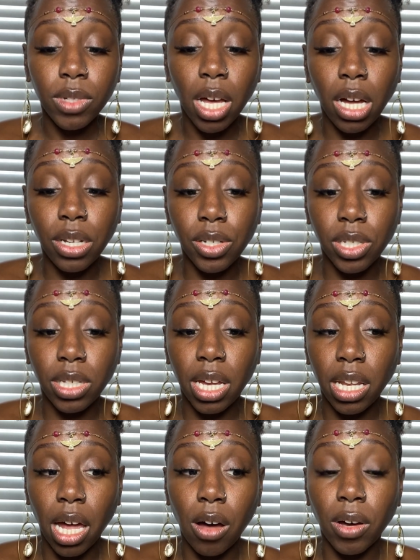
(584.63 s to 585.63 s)

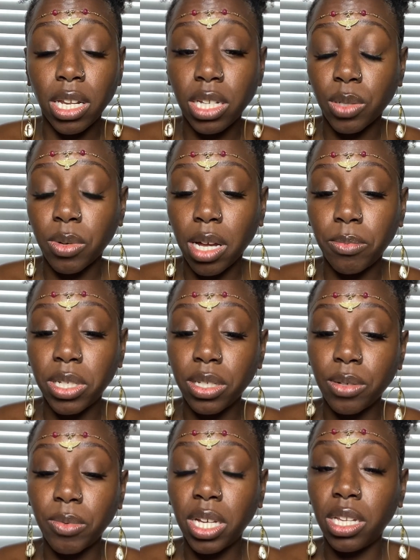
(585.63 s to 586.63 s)
understand, like, okay, this is what I'm
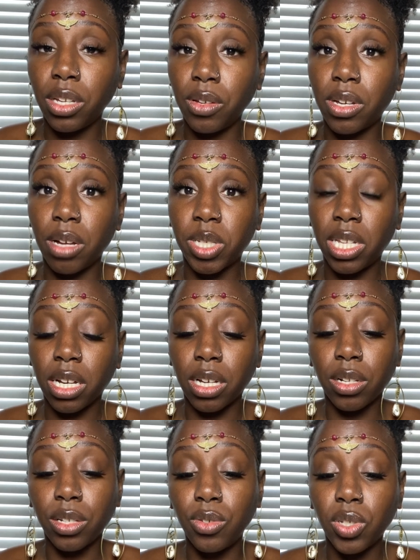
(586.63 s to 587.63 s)
dealing with, and then you come to that
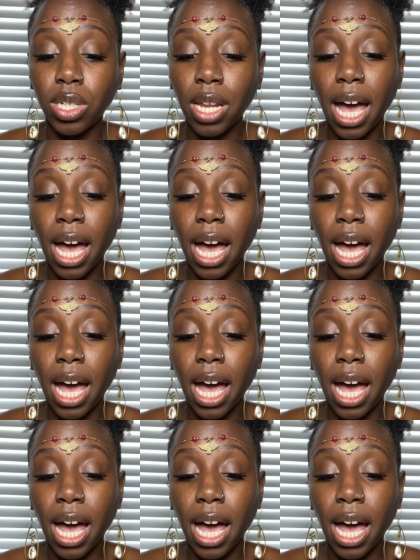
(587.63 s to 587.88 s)
conclusion,